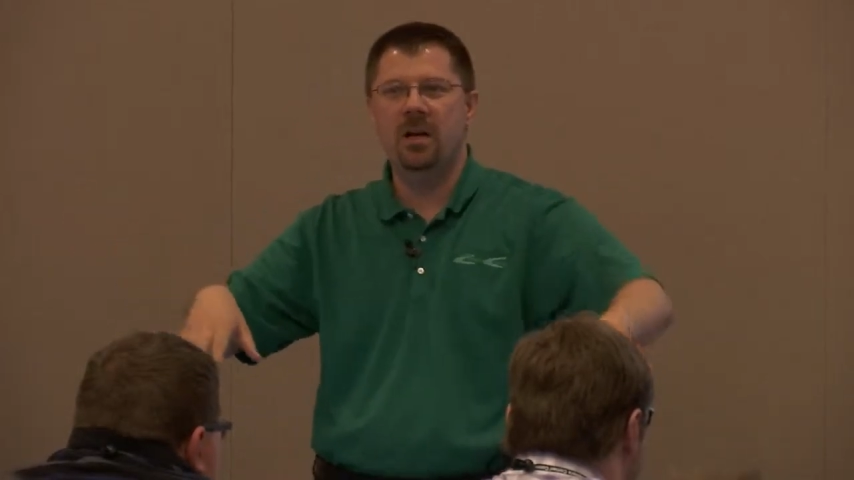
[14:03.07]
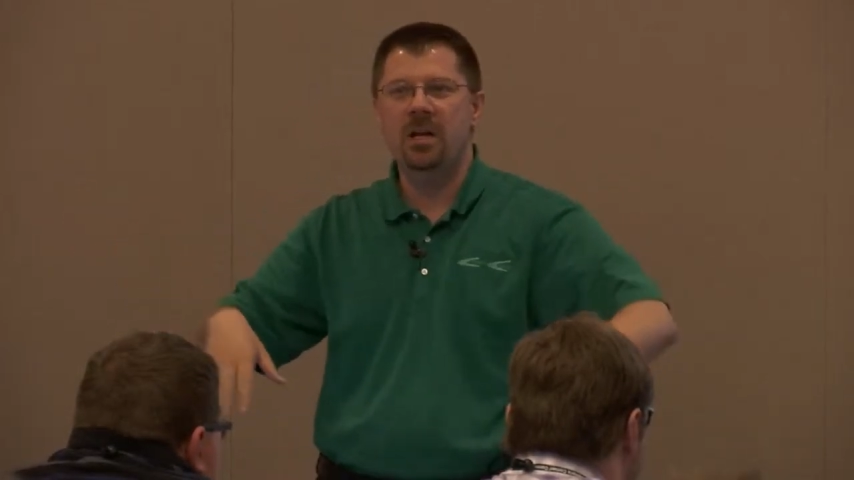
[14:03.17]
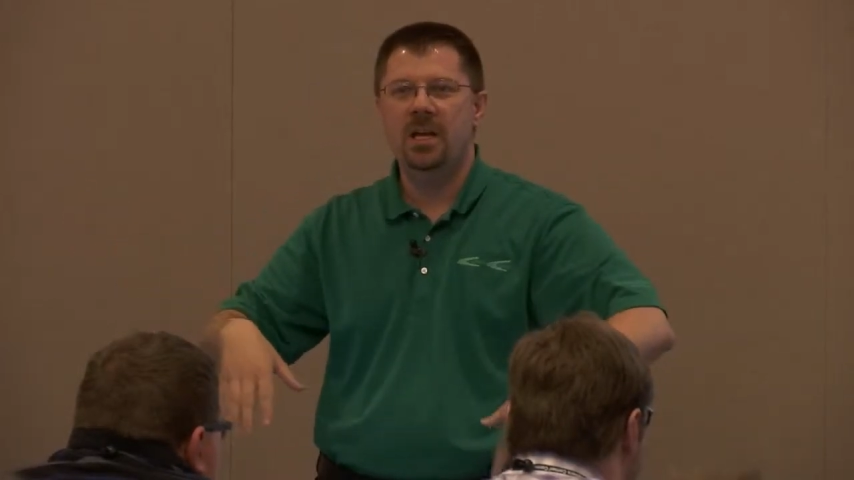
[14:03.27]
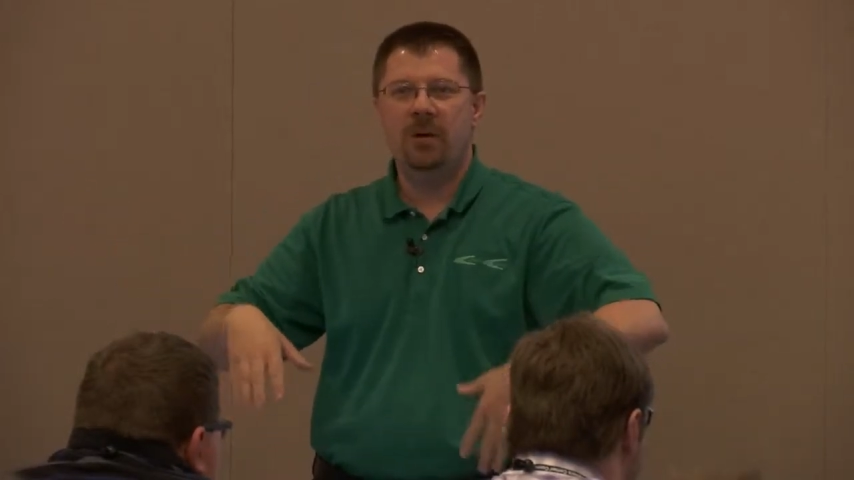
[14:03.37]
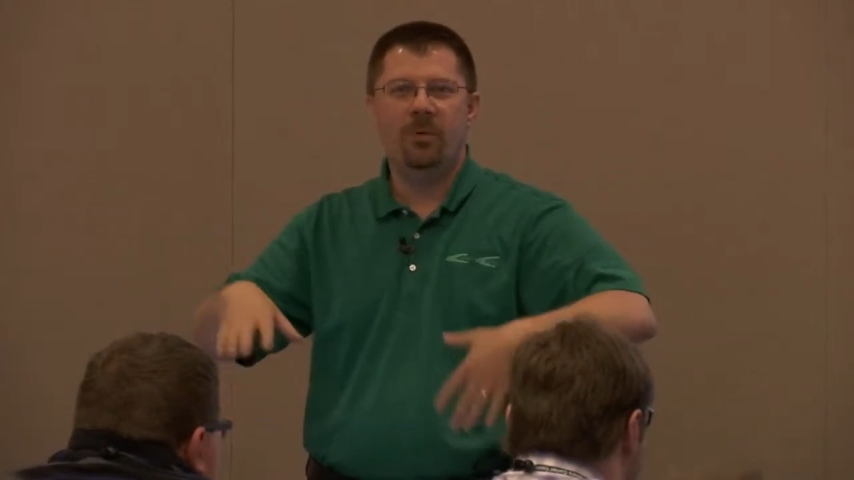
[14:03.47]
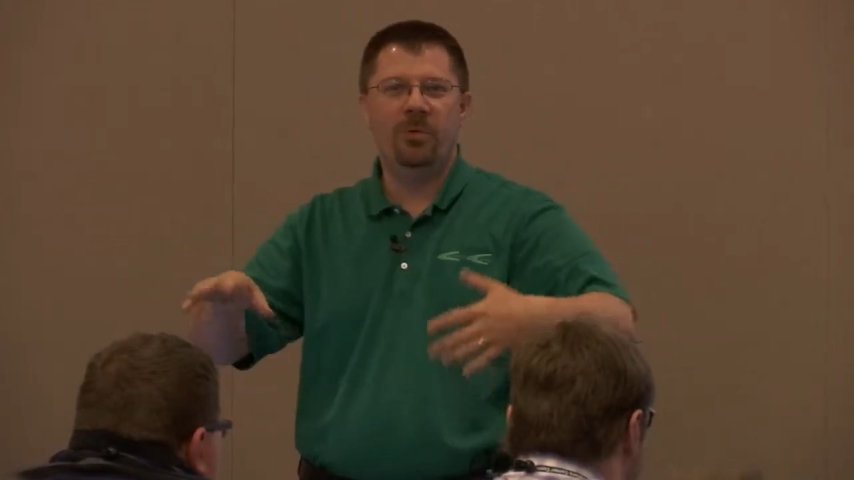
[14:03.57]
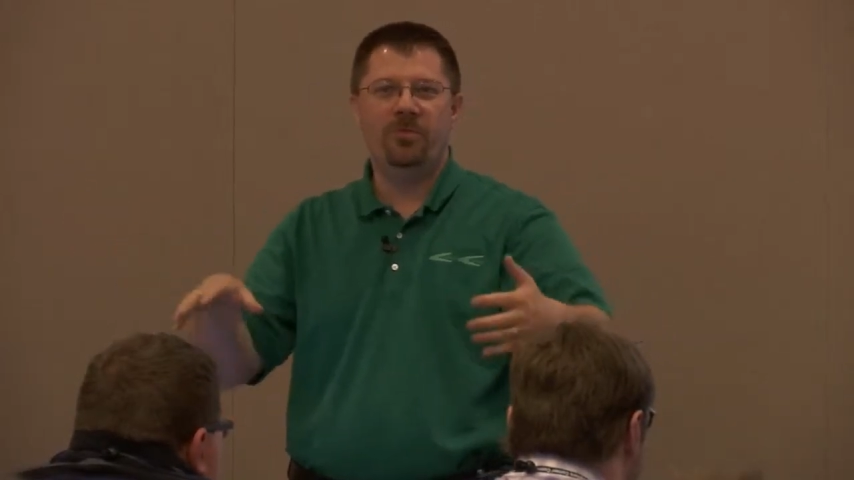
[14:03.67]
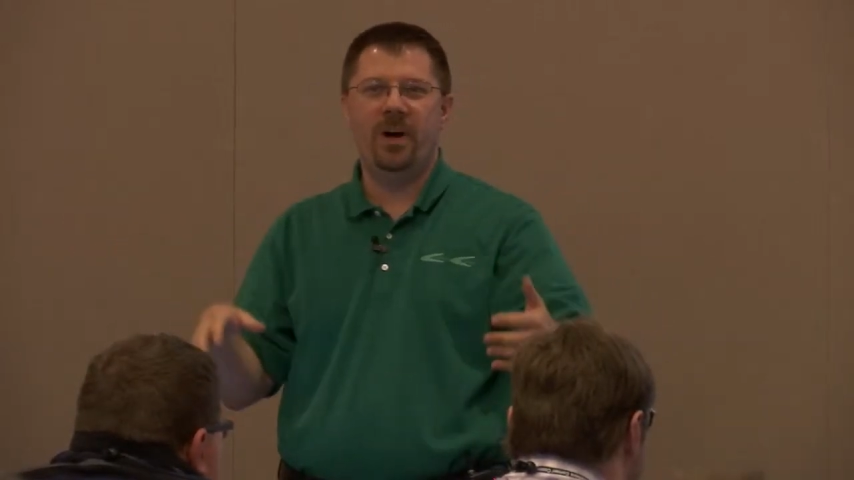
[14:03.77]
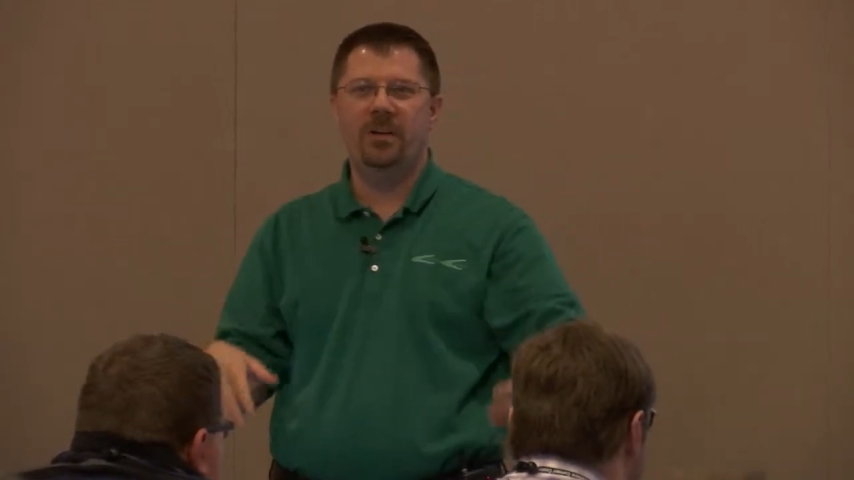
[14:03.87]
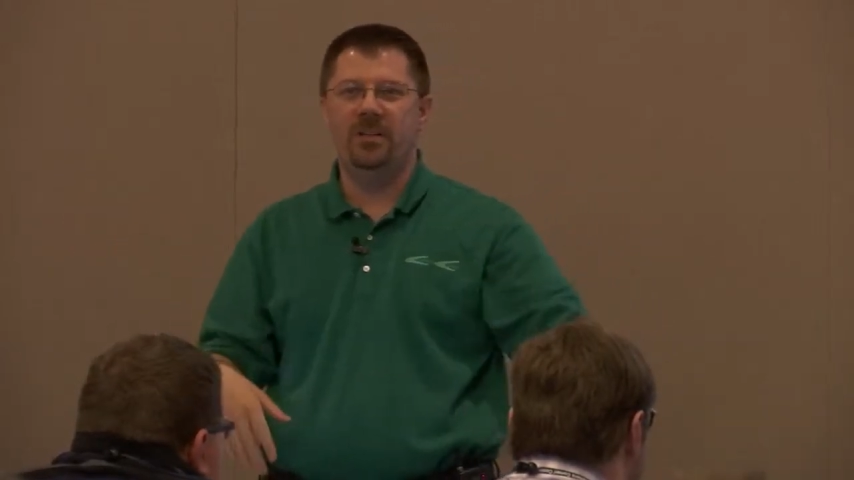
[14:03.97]
and what we
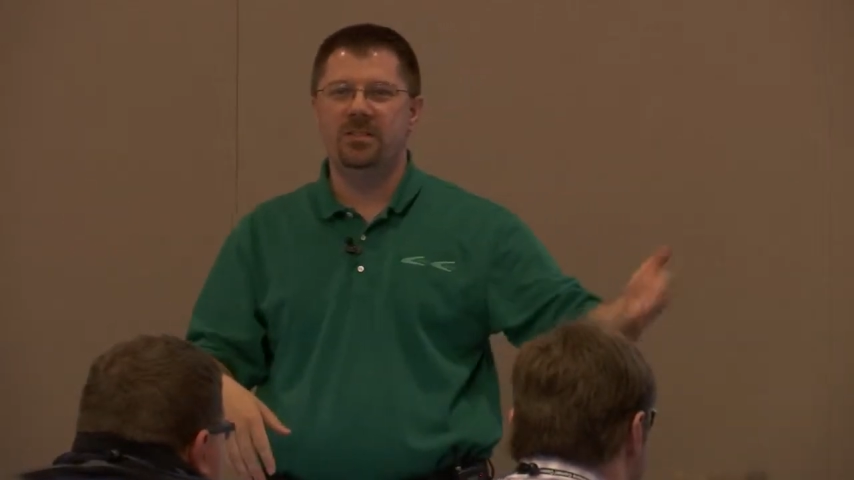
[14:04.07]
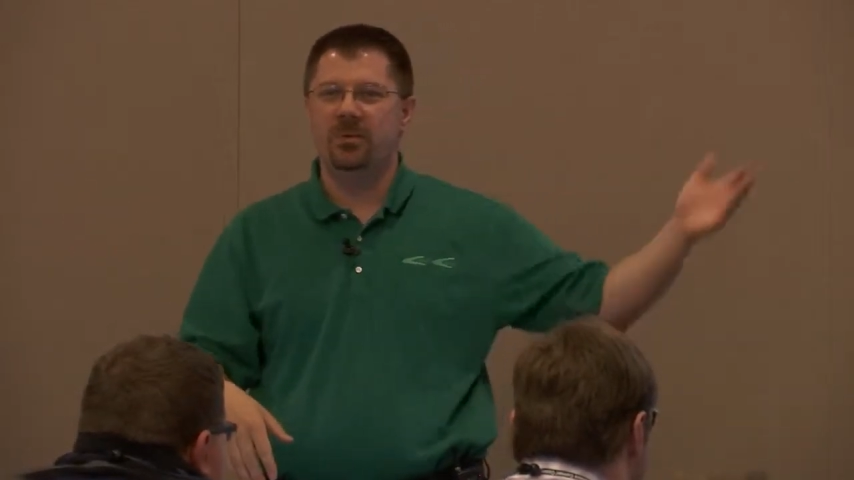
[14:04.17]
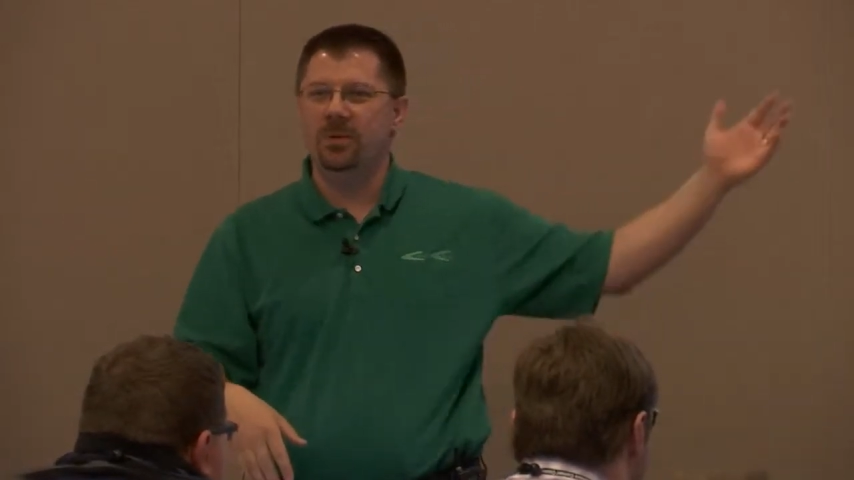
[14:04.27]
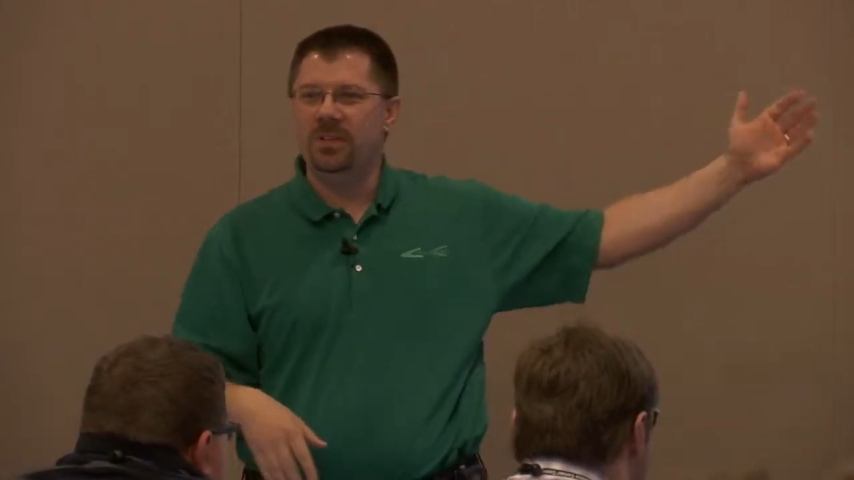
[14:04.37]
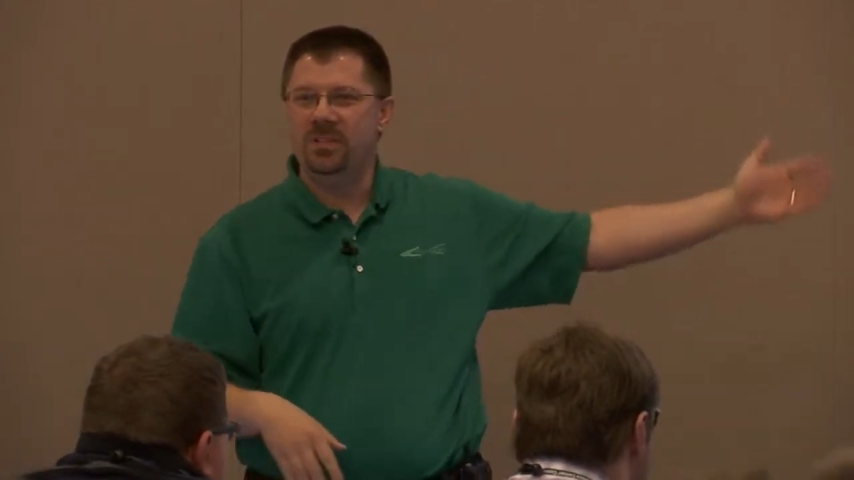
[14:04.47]
found is they really